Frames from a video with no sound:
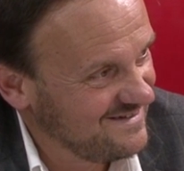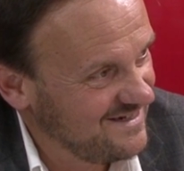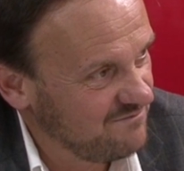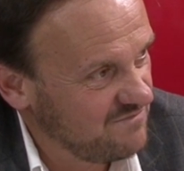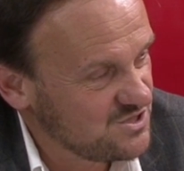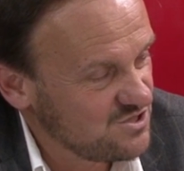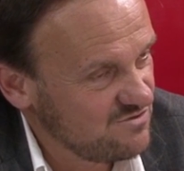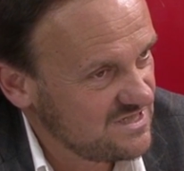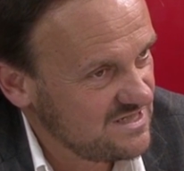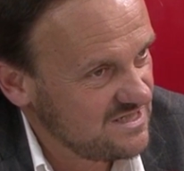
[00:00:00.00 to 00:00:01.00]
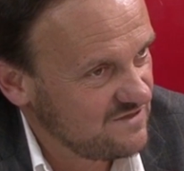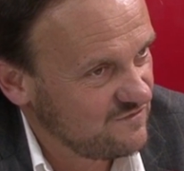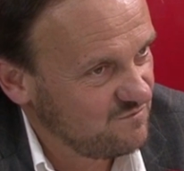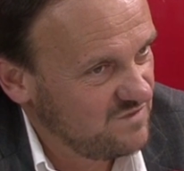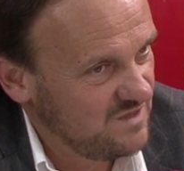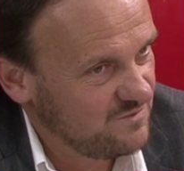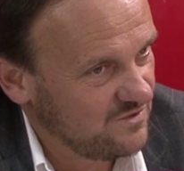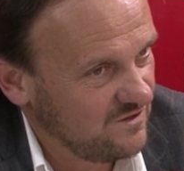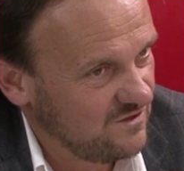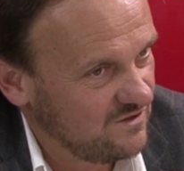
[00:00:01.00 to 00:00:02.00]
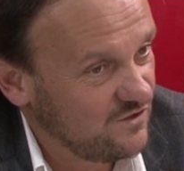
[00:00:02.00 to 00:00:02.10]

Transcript: And majority of people,